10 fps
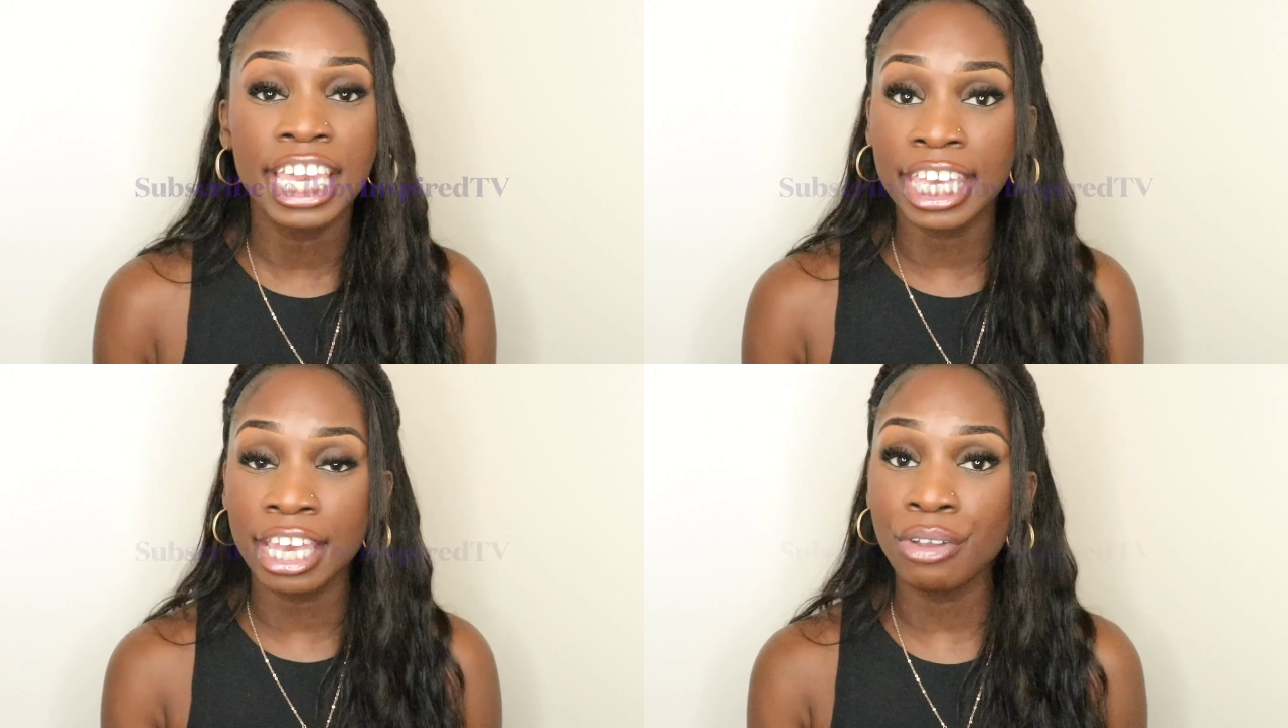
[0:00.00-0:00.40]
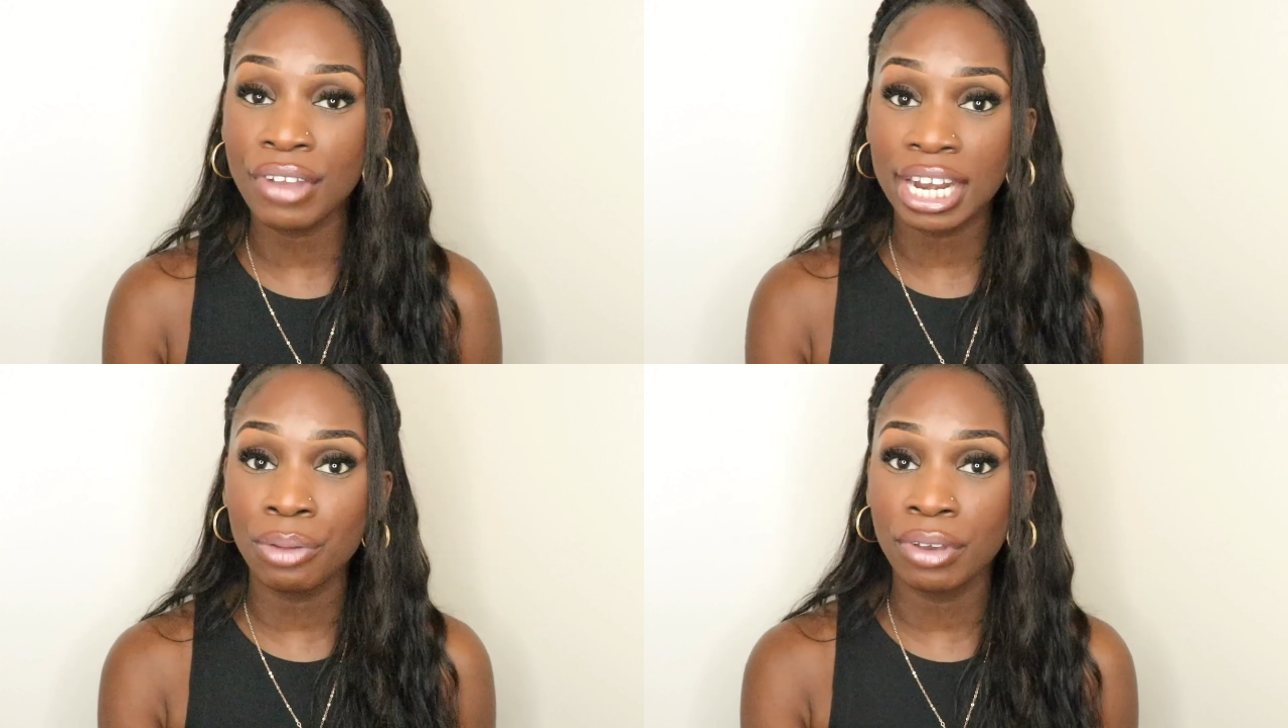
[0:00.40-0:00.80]
get
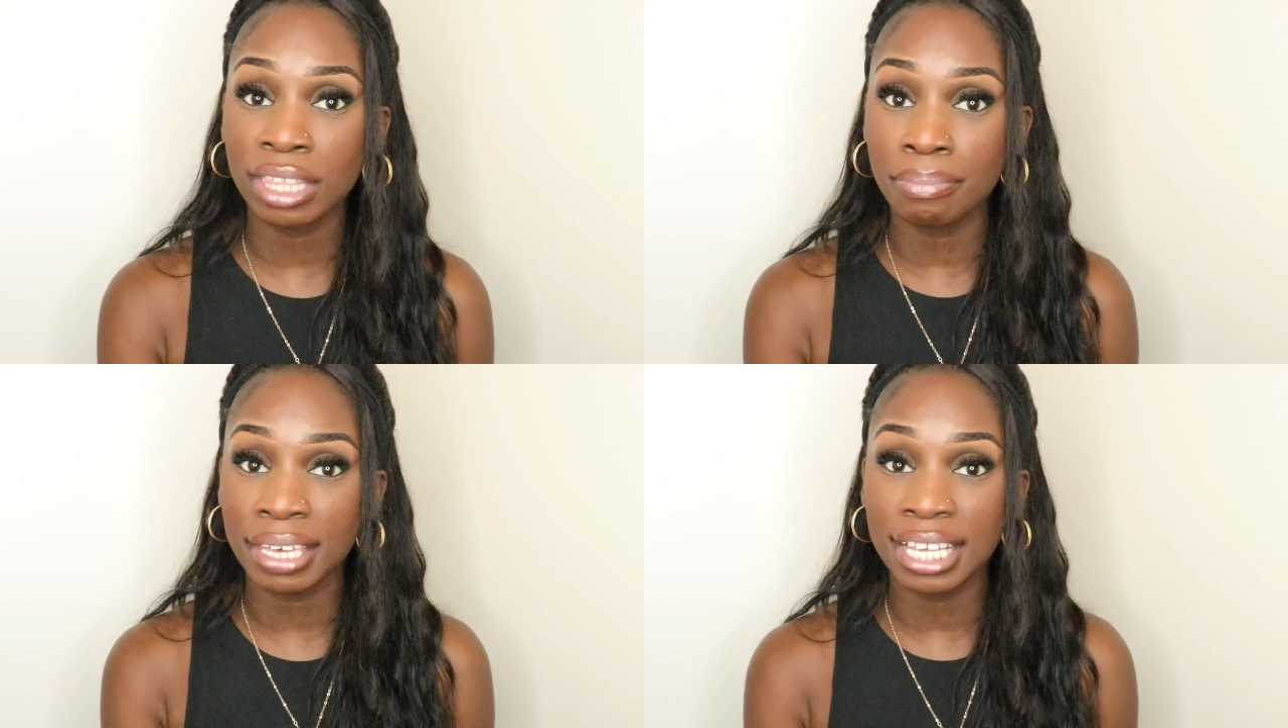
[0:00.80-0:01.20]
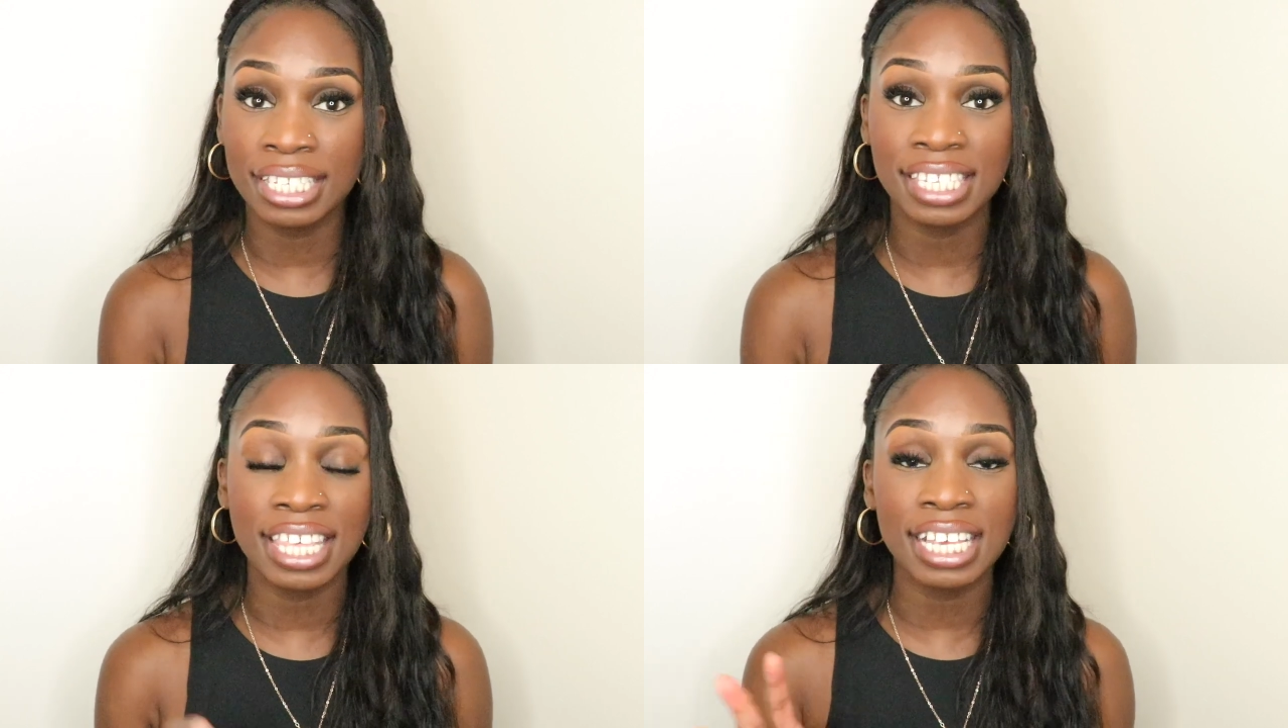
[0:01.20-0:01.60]
ready with
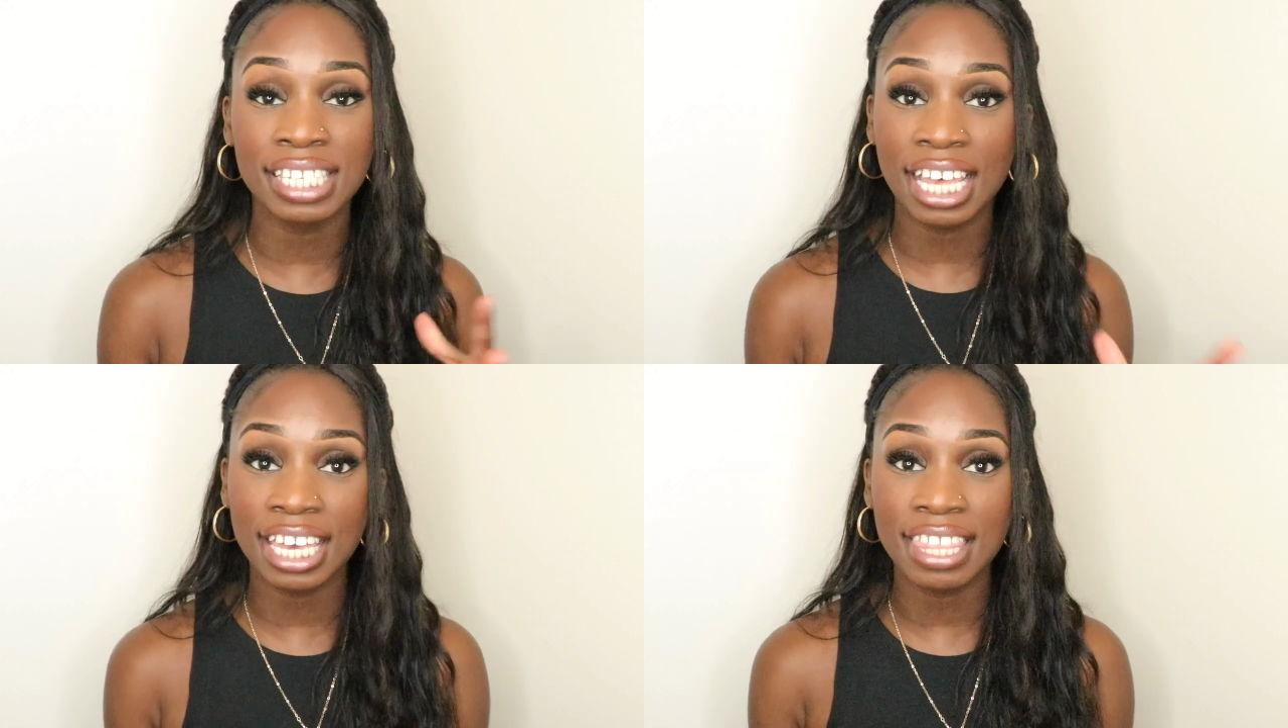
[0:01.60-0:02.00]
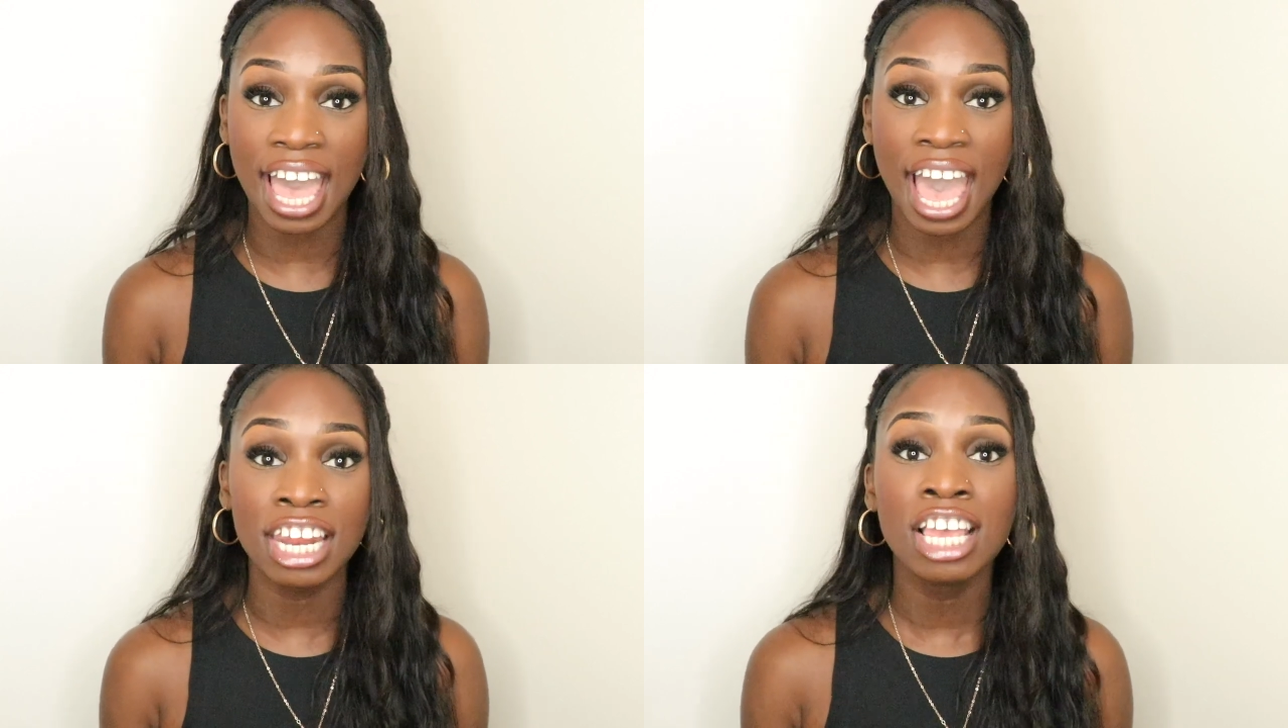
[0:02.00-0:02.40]
me's, things like
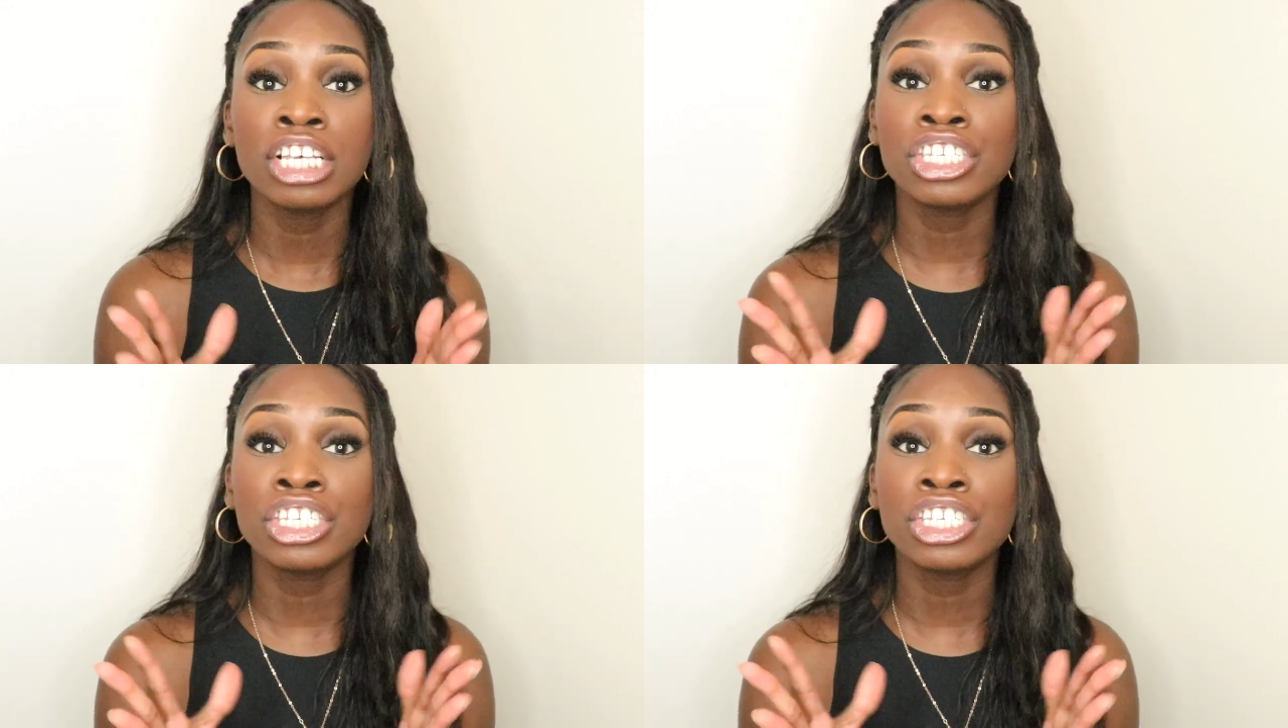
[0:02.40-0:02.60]
that.